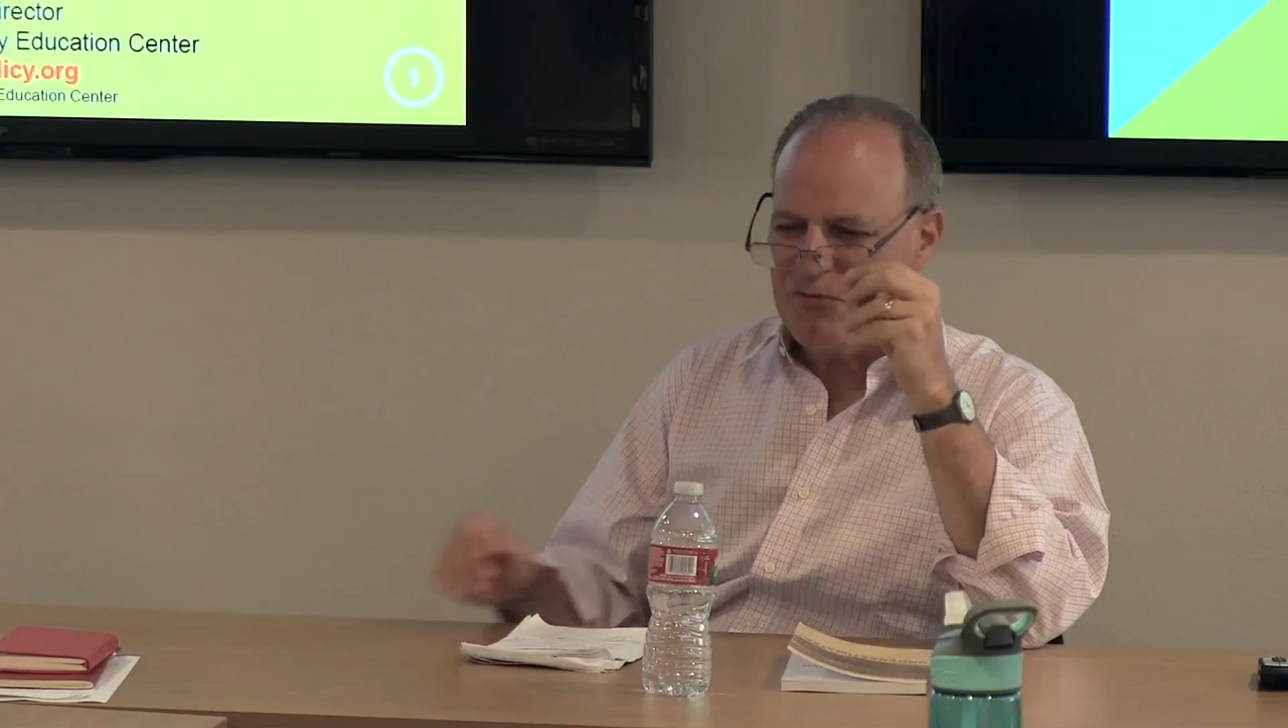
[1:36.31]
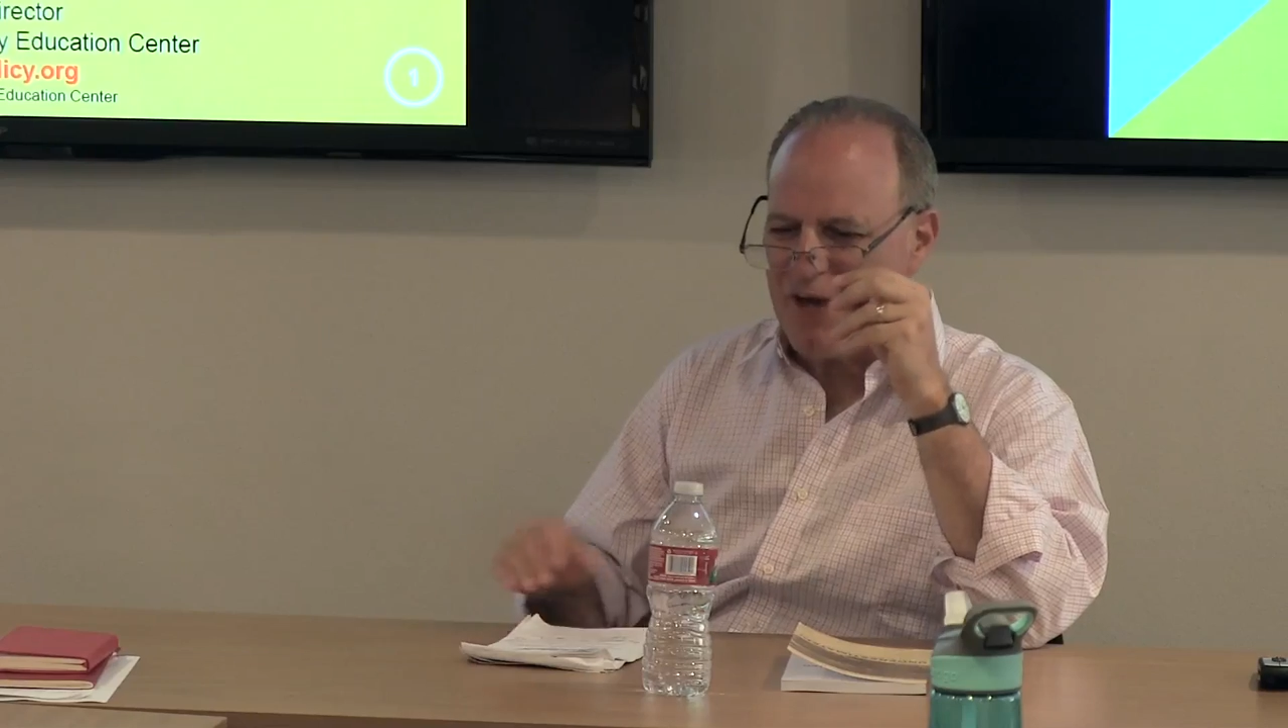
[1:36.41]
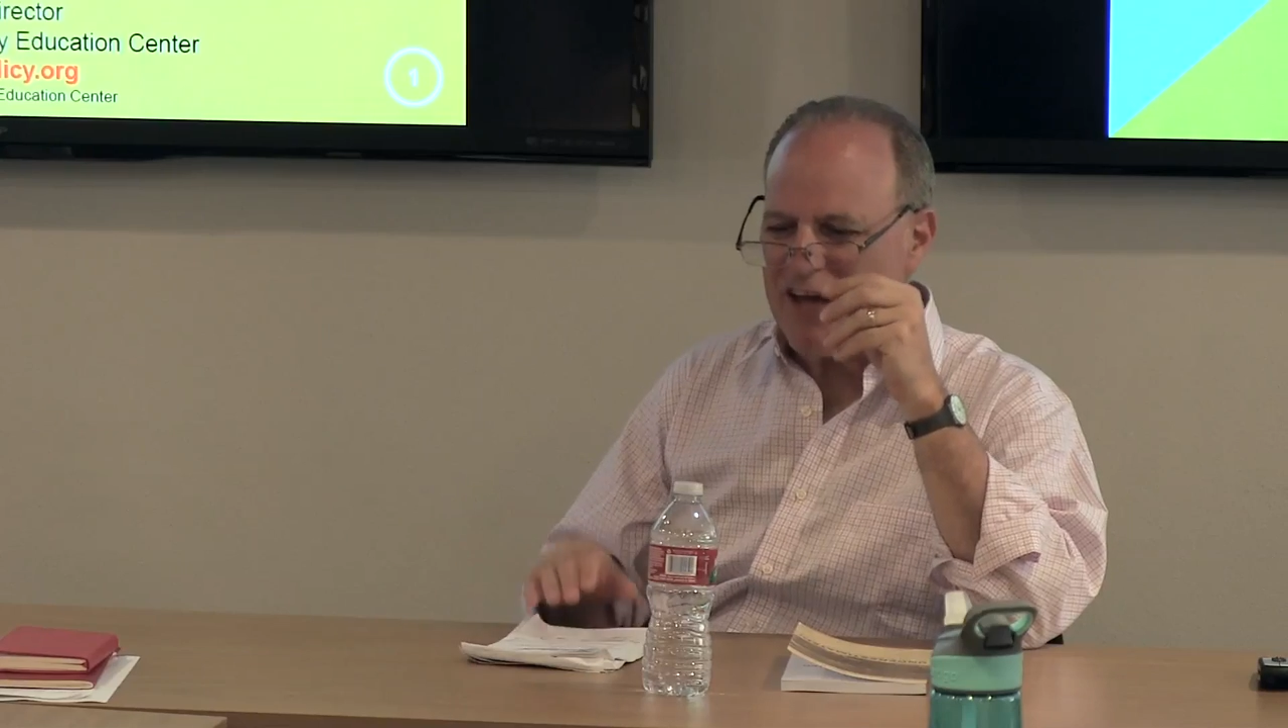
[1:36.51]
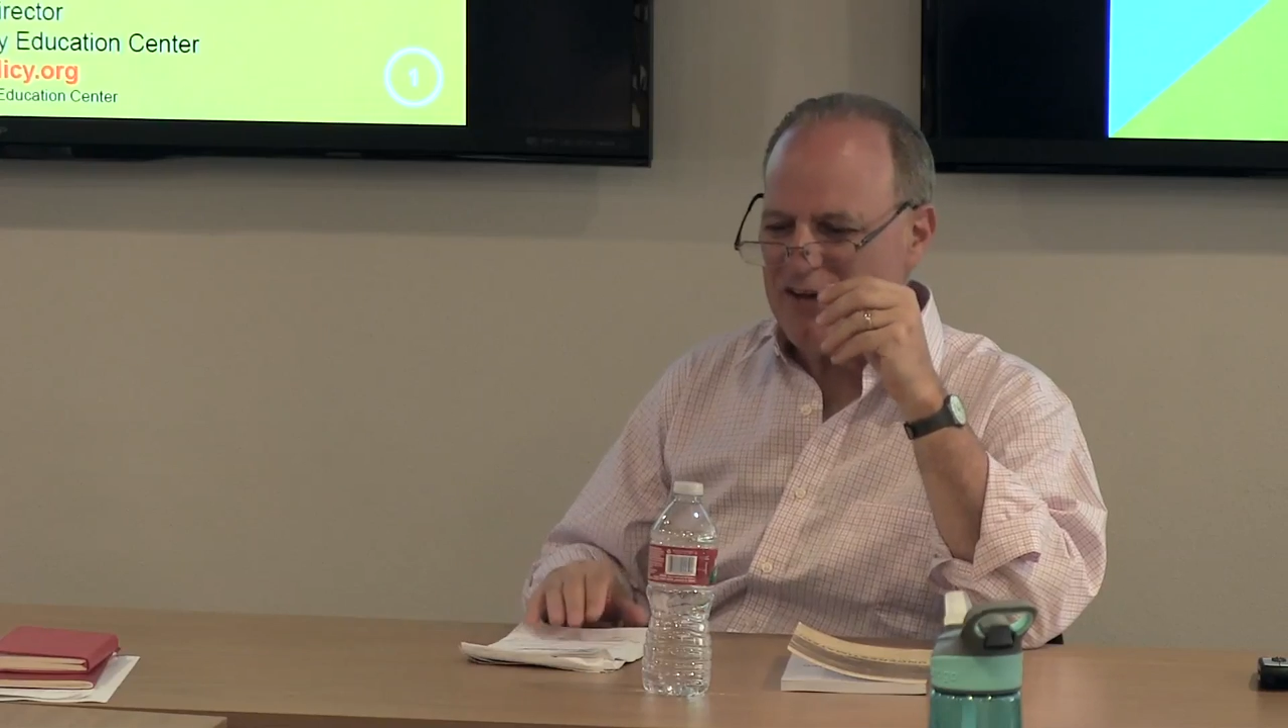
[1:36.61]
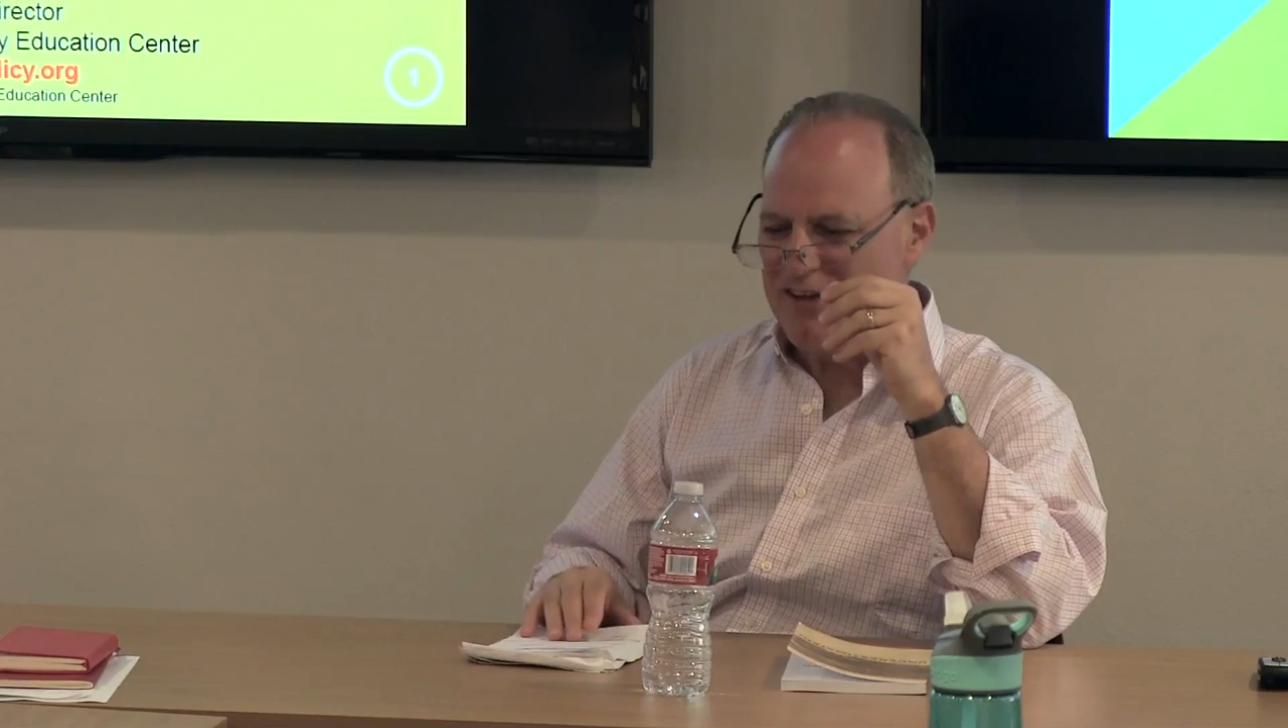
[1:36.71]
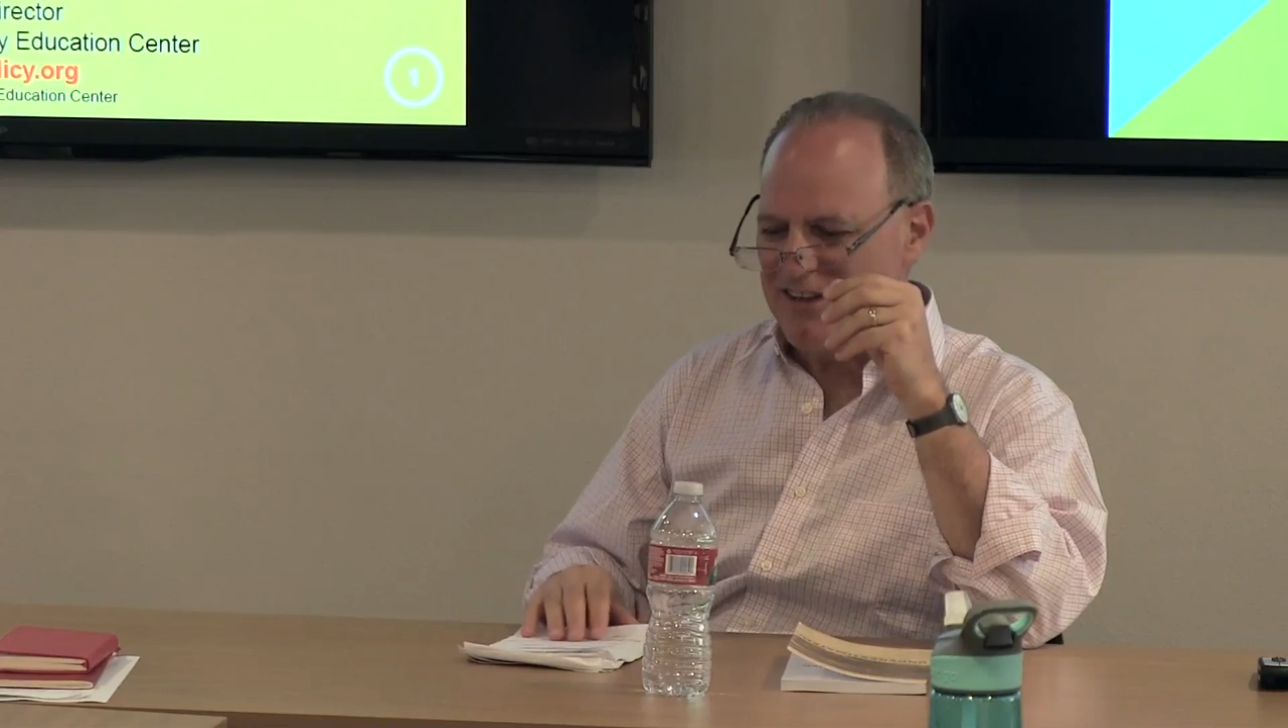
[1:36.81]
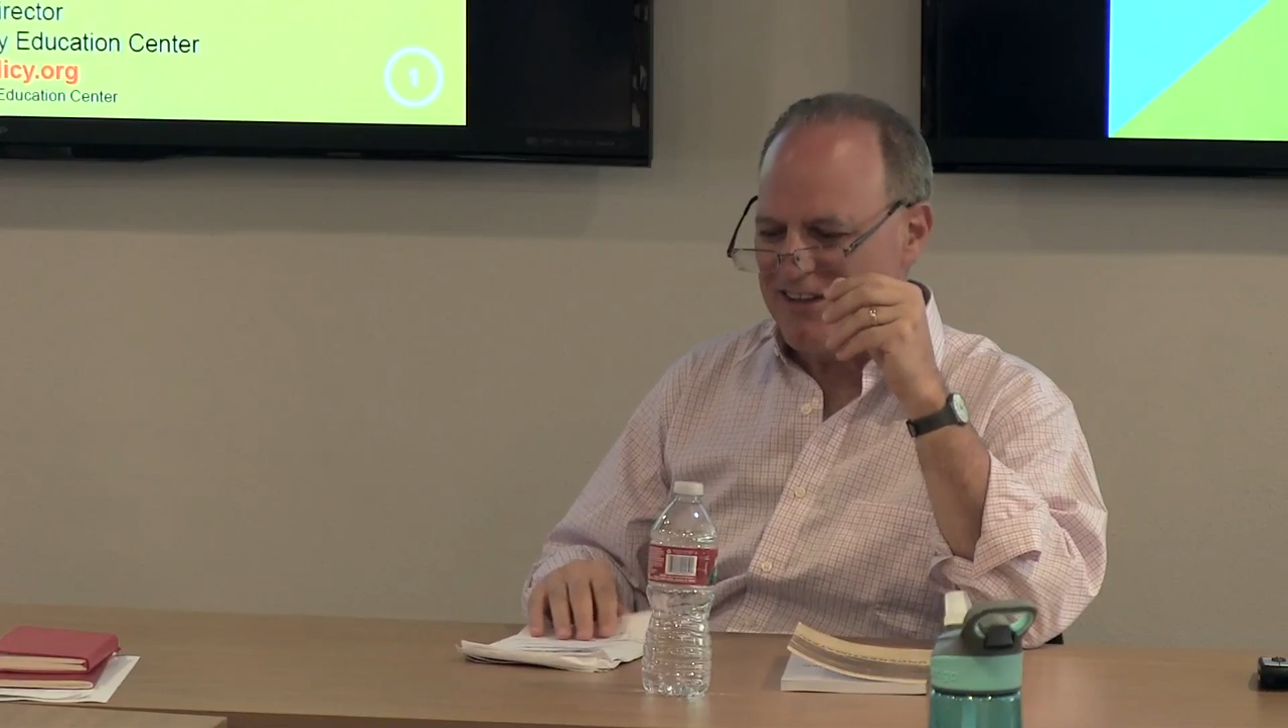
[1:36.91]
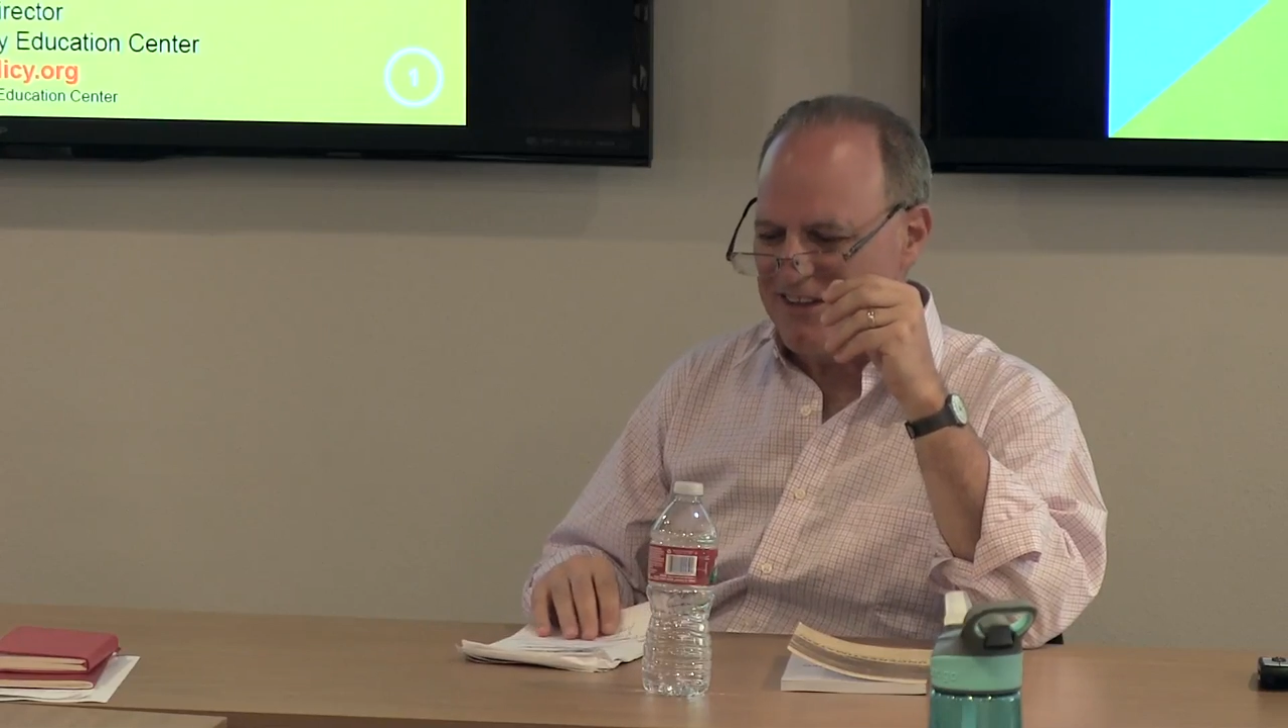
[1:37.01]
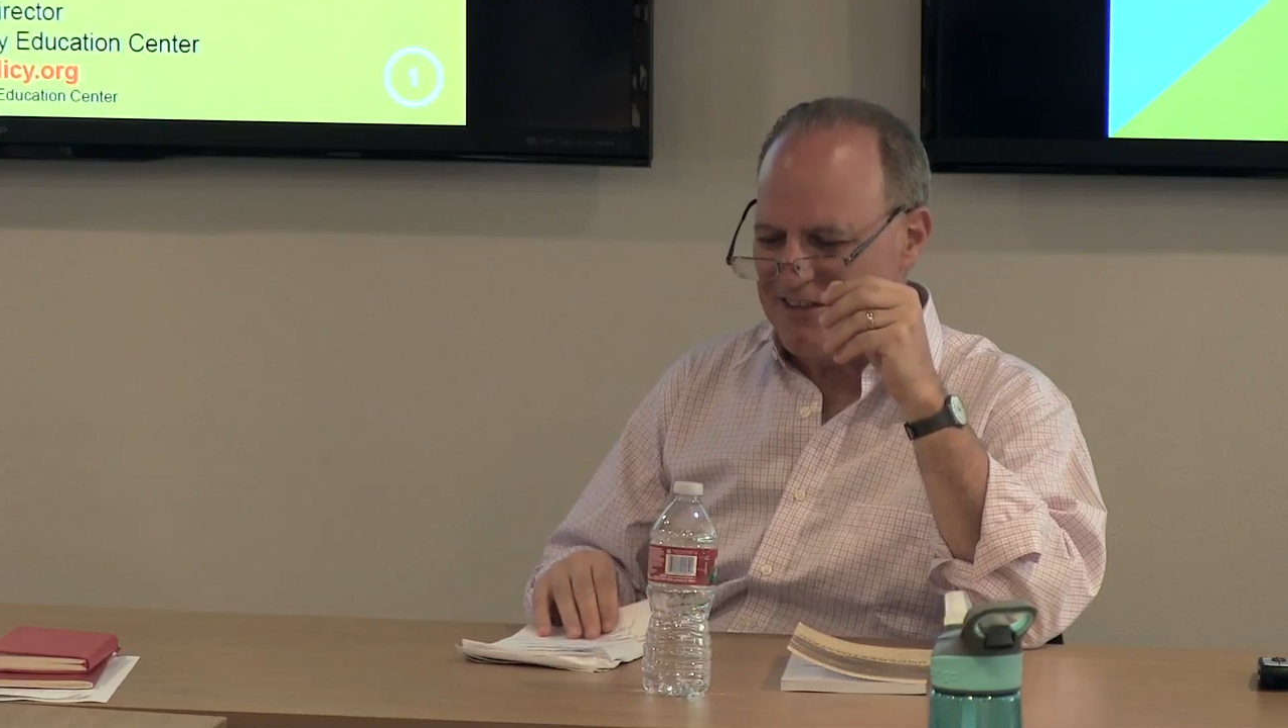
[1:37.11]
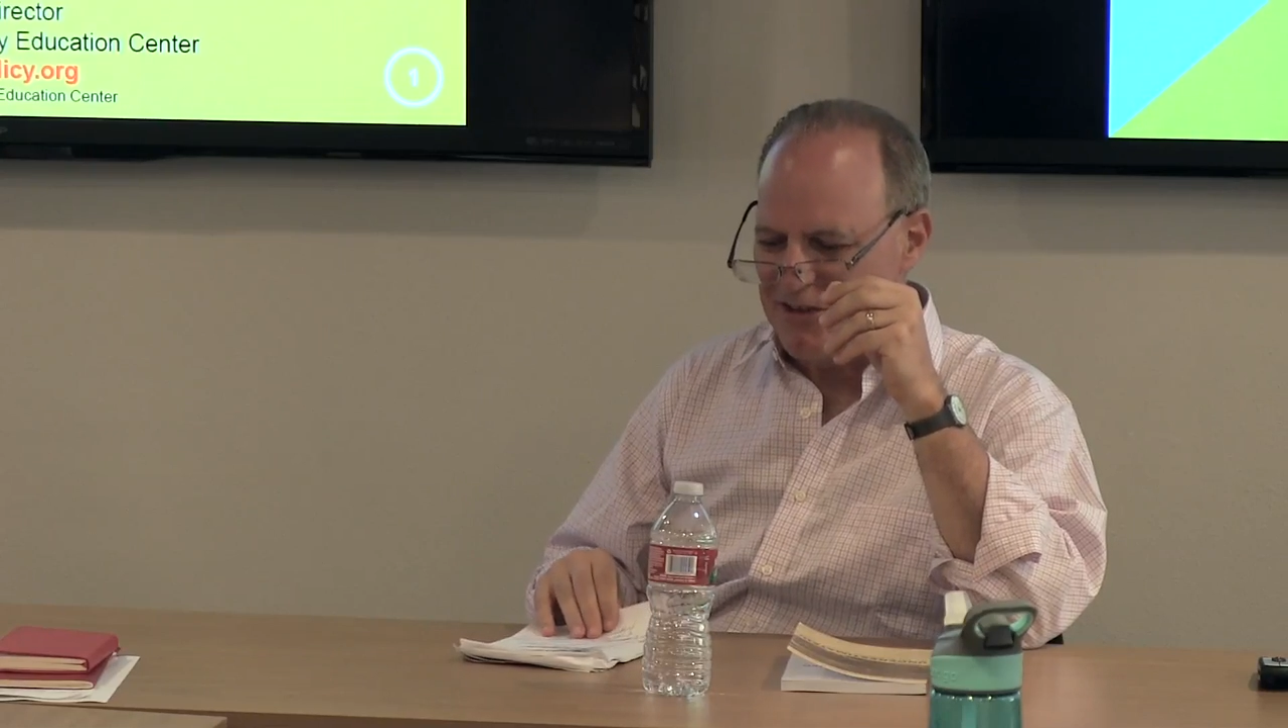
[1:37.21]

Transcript: mildly